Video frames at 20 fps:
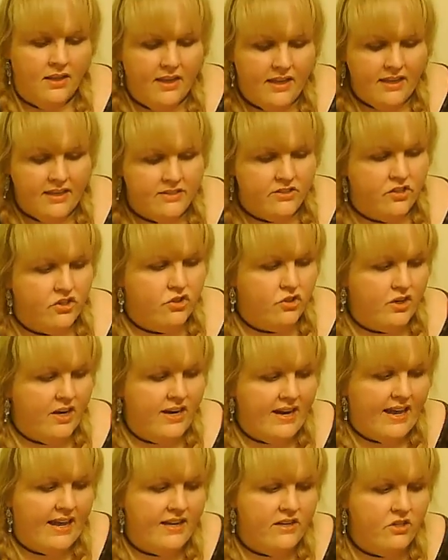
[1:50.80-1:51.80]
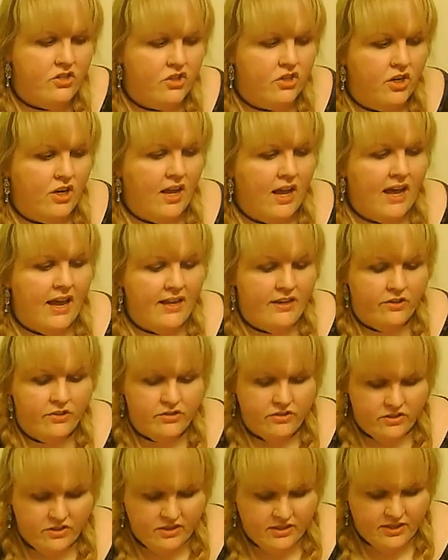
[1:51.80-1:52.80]
is a straight edge. I
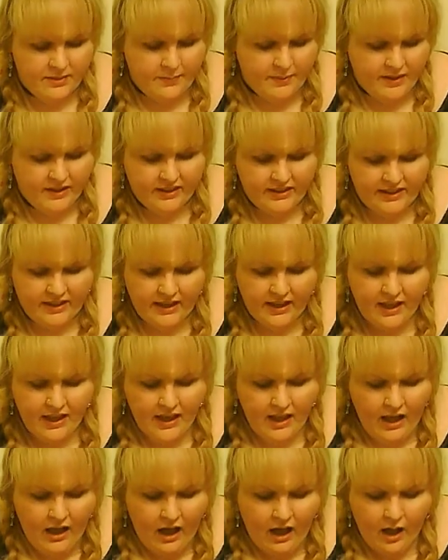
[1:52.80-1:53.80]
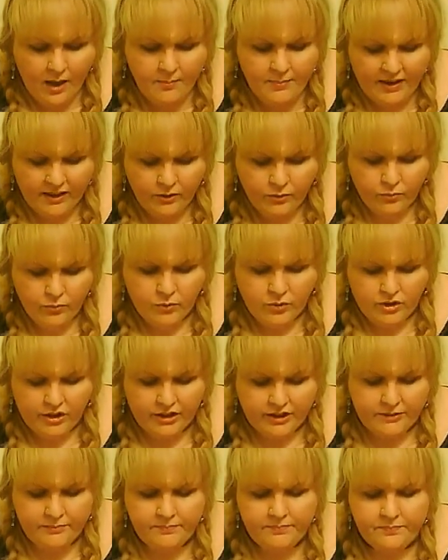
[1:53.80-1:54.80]
use typically a metal ruler,